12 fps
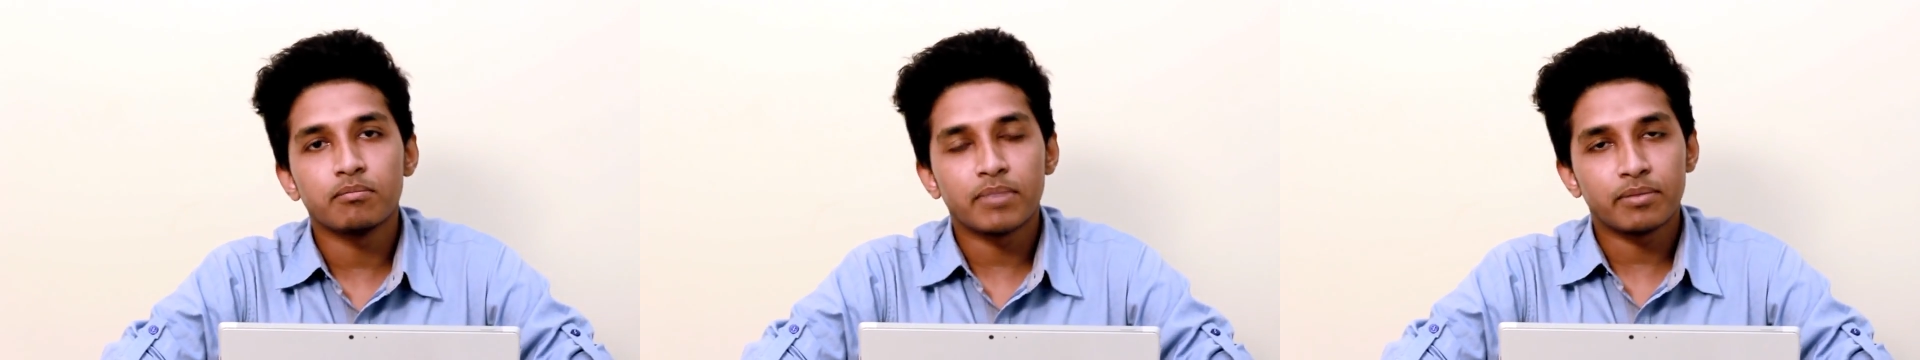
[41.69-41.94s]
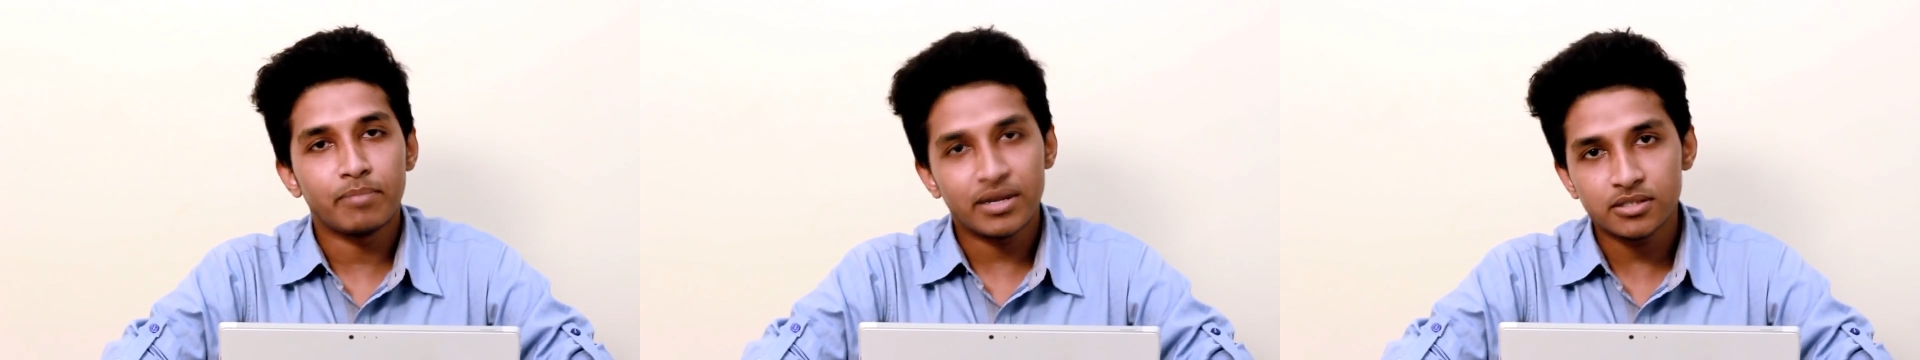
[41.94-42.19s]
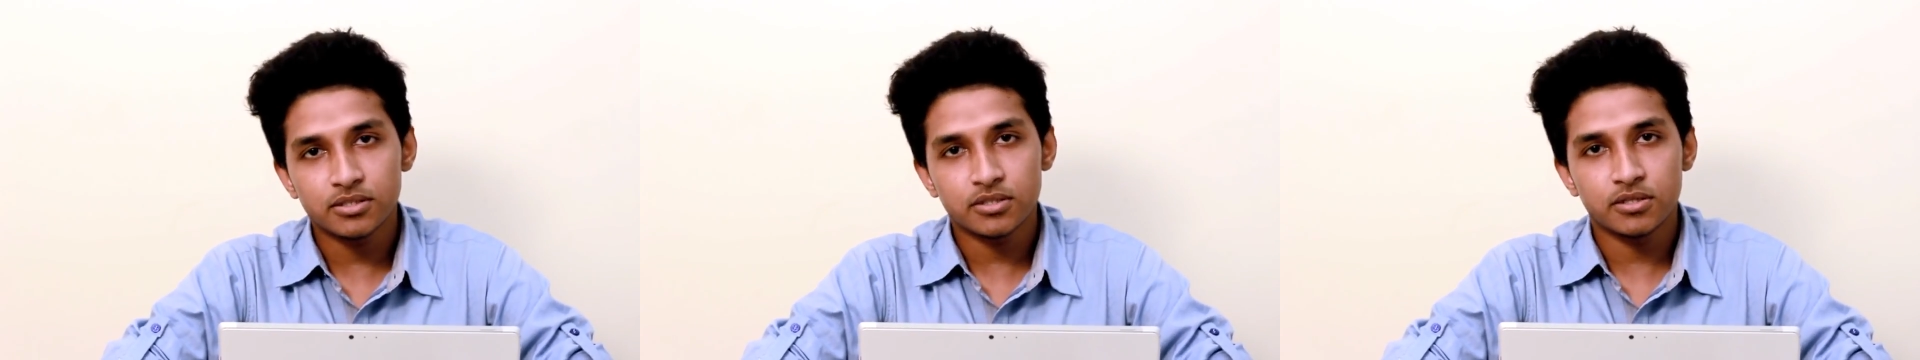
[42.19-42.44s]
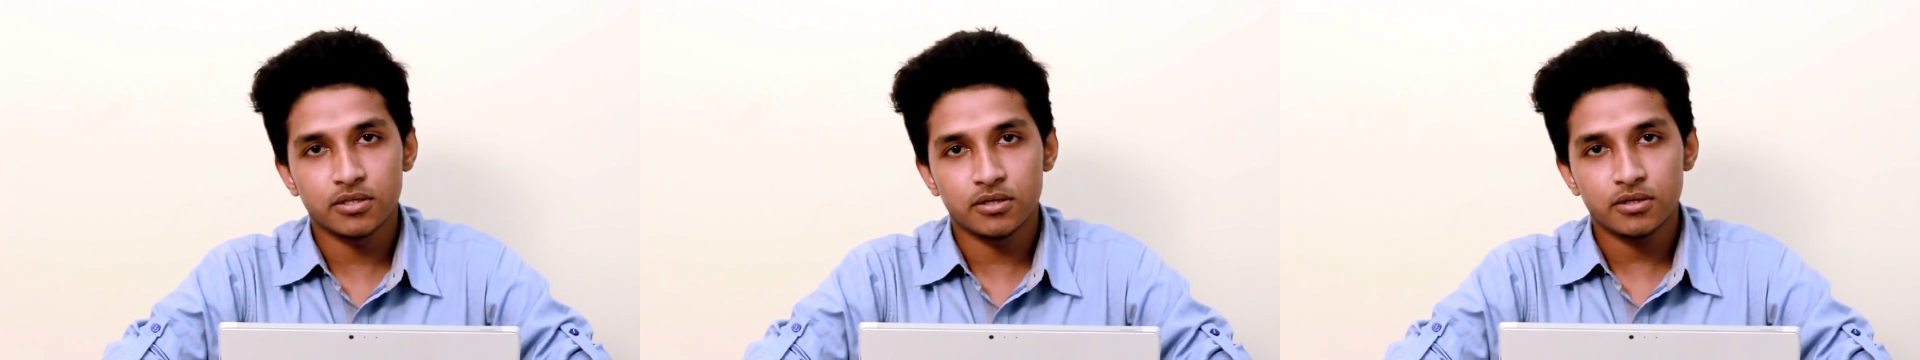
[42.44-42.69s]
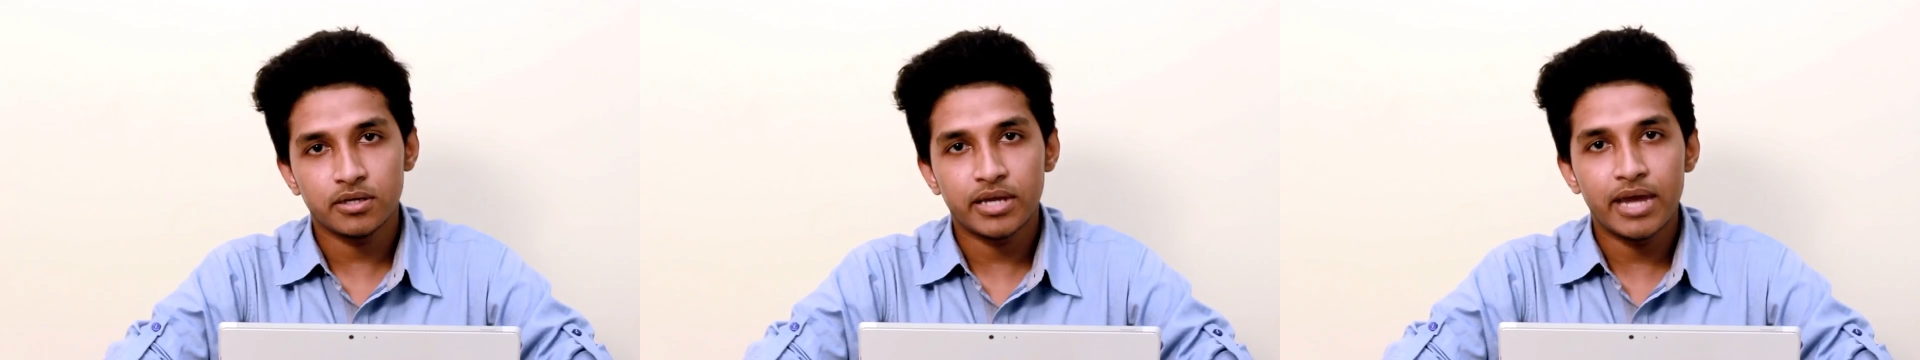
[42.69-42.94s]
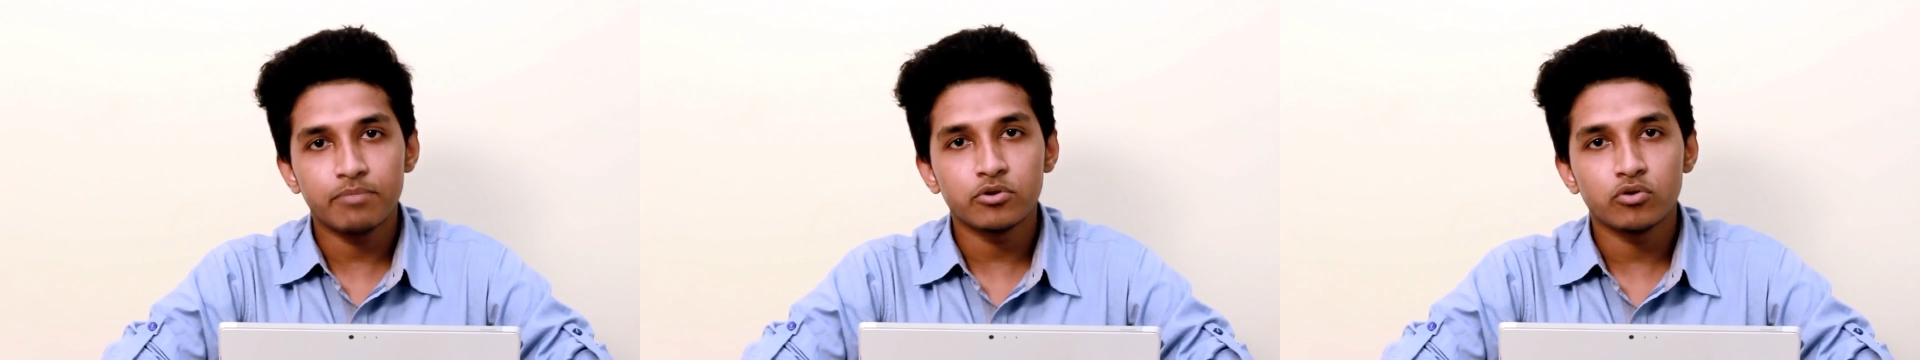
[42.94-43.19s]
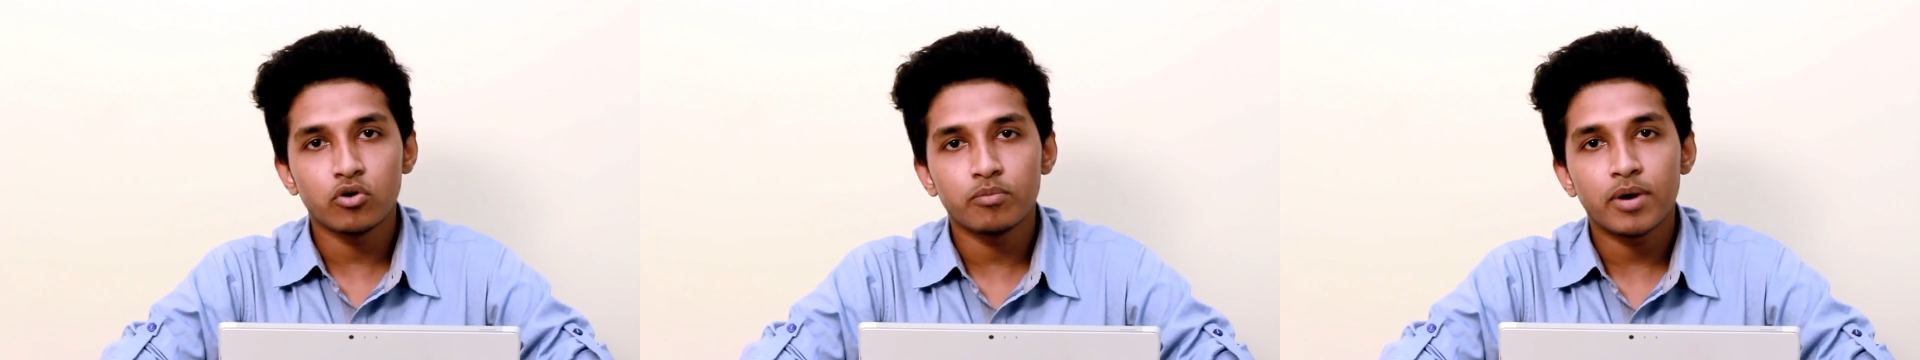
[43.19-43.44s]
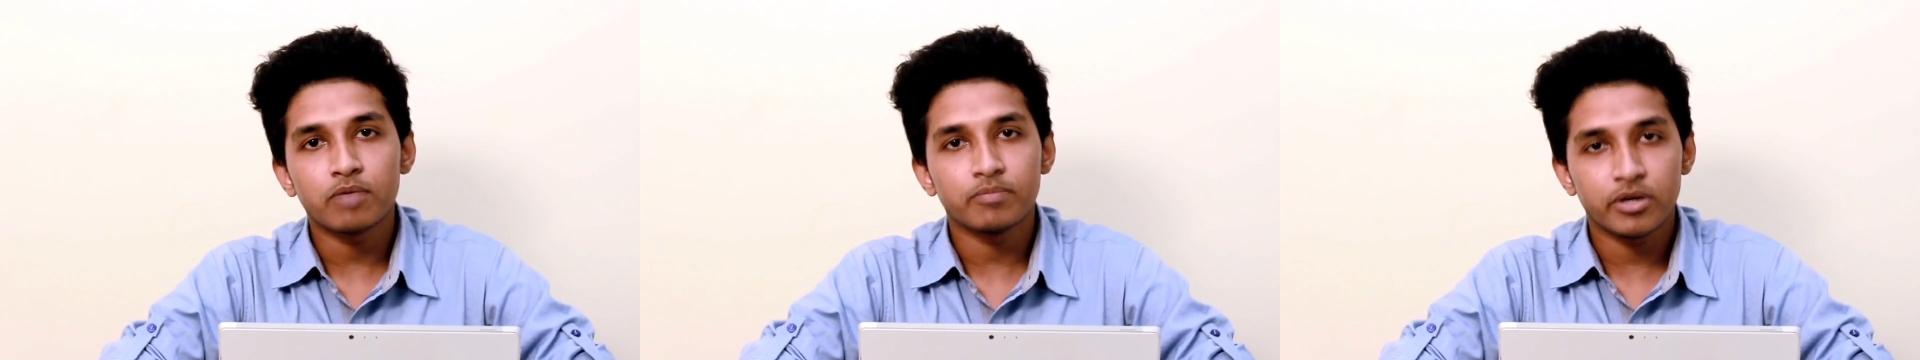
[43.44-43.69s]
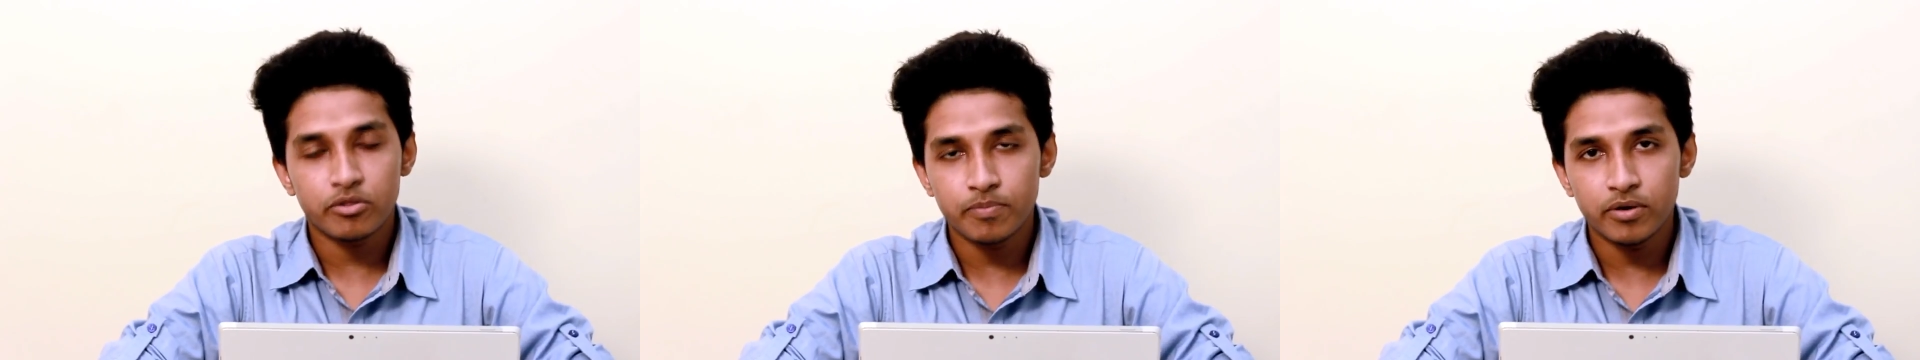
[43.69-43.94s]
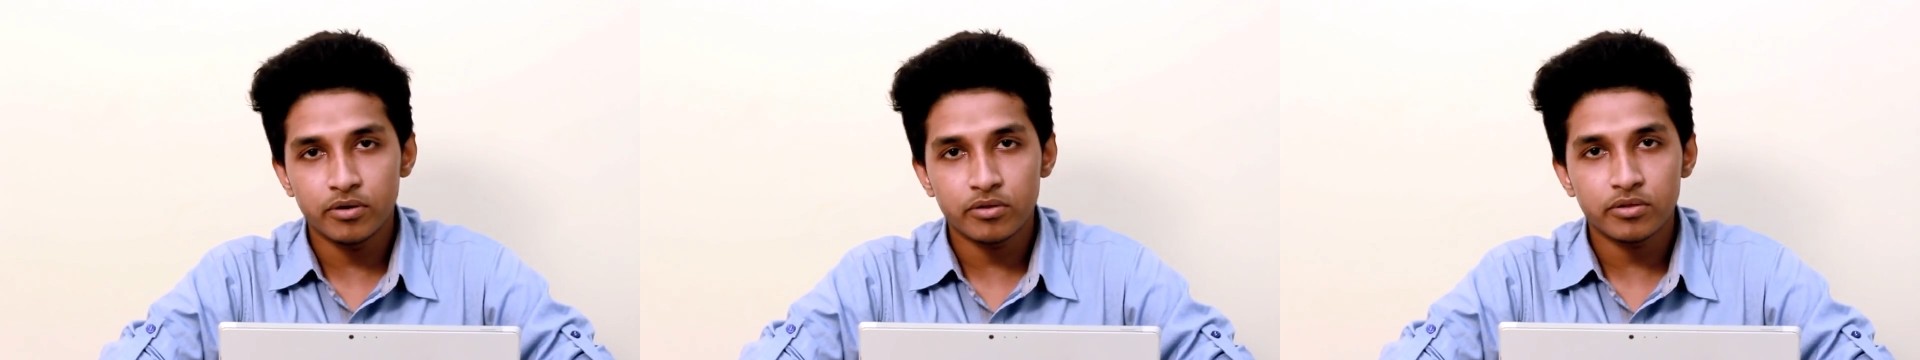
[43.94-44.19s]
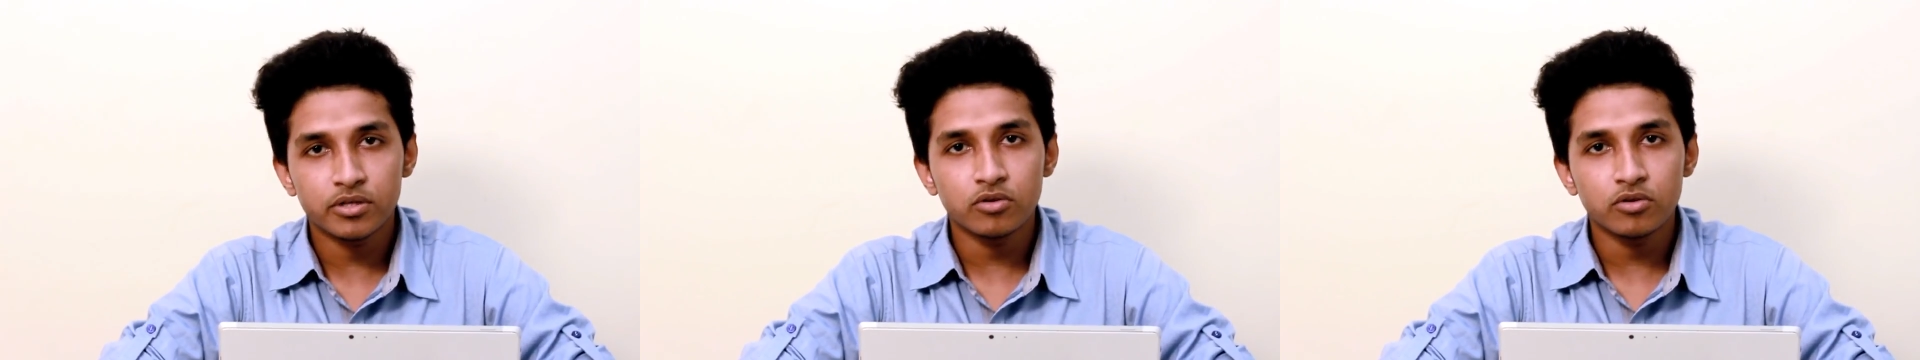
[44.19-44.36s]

my mentors here came to know about my experience,